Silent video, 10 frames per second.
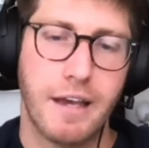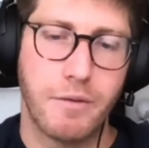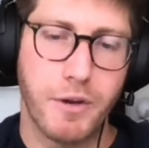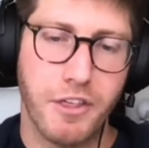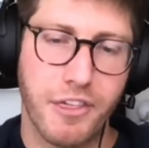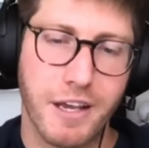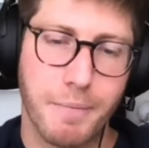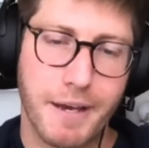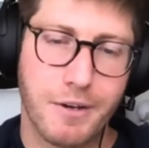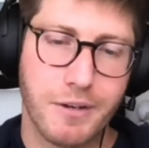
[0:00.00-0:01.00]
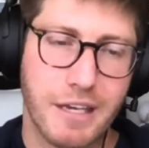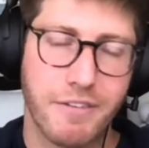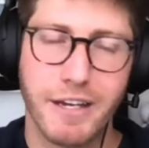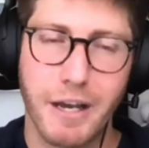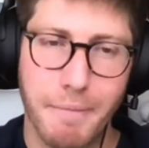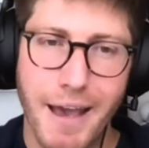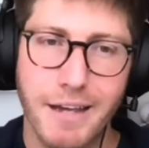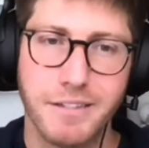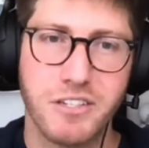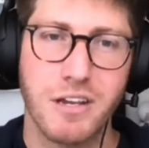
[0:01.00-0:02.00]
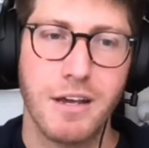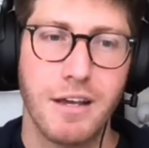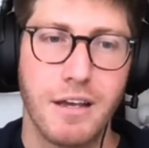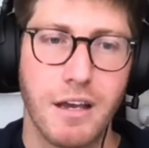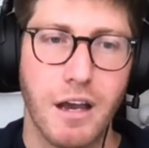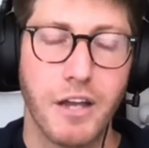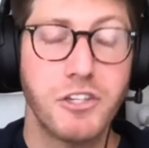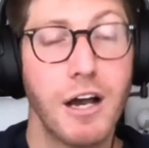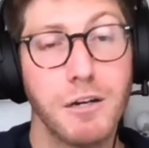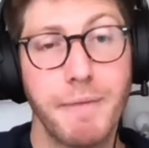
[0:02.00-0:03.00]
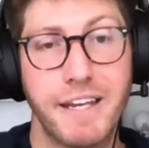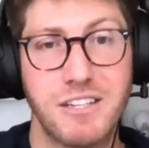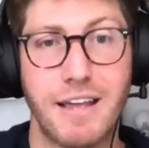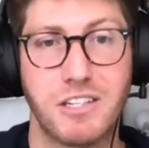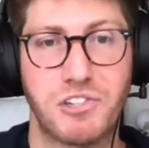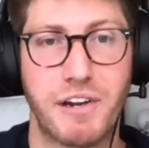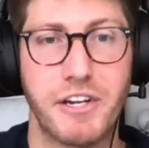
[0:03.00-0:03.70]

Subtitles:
And when you think about giving commands, a dog makes sense, right?